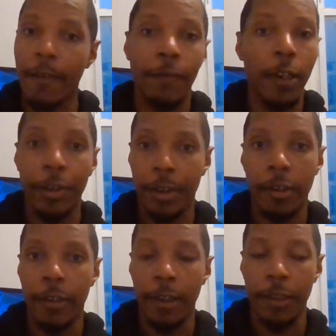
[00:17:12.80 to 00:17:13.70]
I'm very
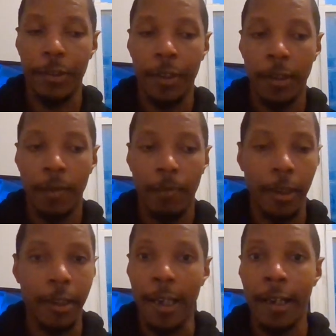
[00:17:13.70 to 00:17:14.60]
curious
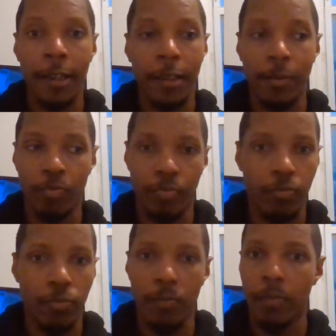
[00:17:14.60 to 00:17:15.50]
because I
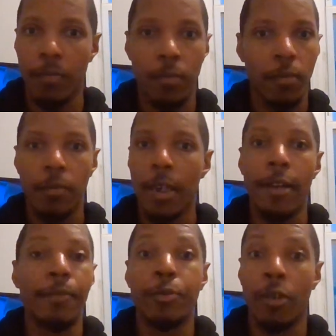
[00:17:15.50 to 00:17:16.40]

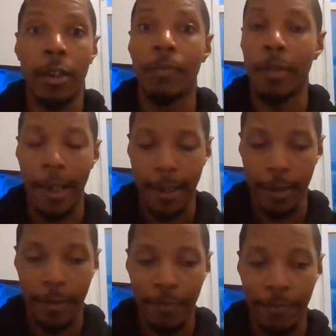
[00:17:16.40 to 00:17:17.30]
am drawing a
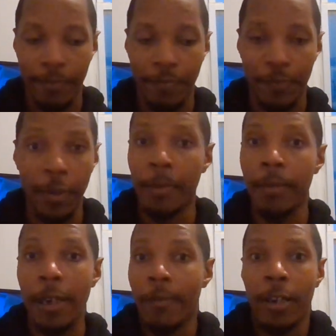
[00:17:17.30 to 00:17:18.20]
blank. So
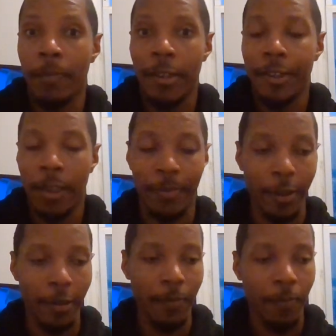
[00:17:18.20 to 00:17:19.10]
maybe I might have missed something.